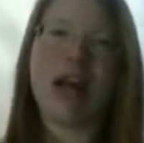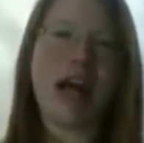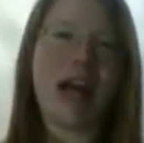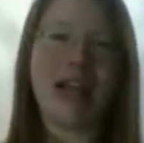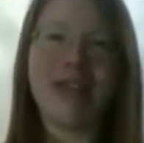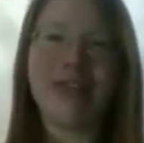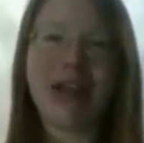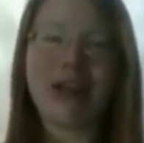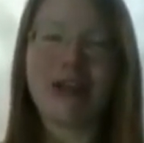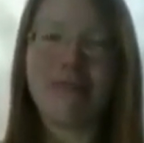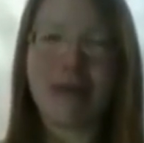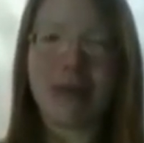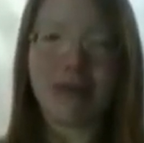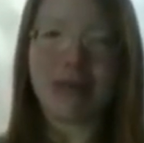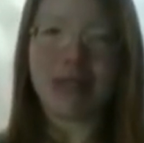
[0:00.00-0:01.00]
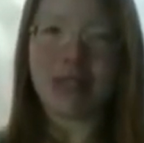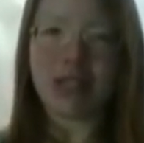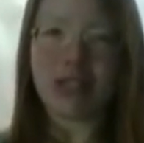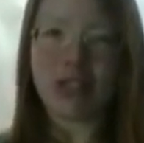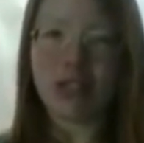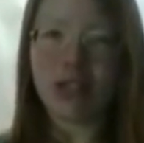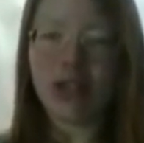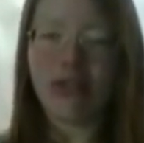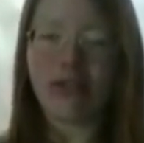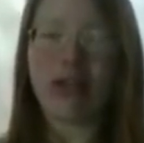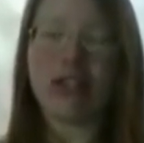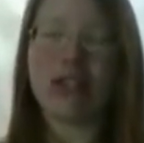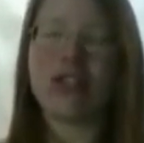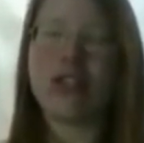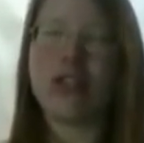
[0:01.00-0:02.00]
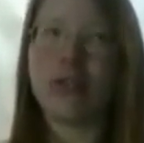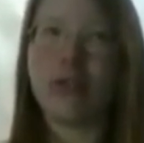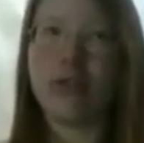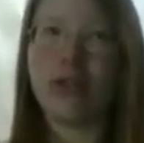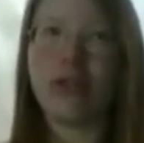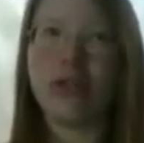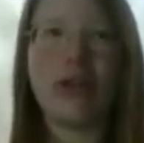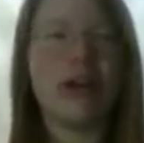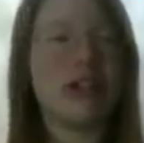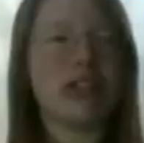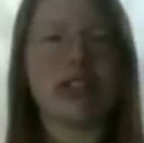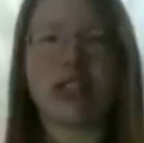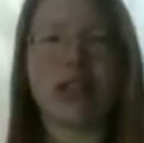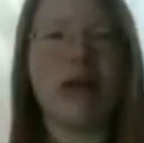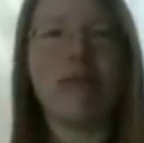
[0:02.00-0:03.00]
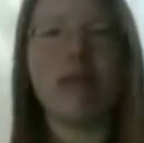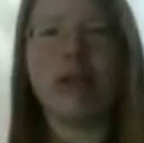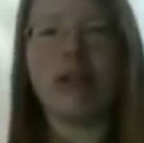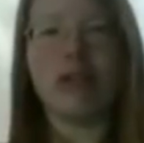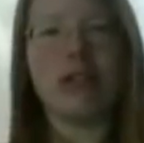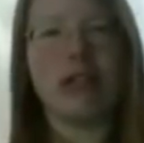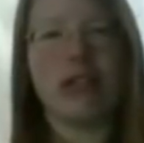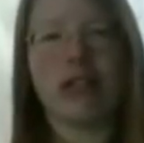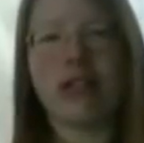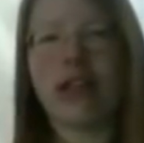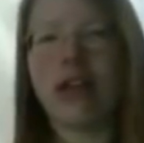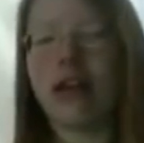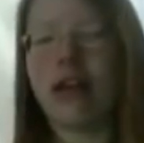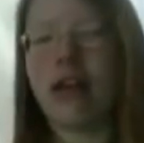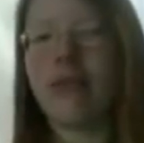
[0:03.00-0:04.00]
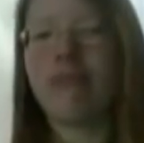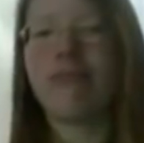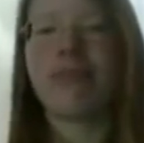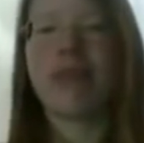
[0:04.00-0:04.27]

I never had a baby sister. I've got two who are just a couple years younger than I am,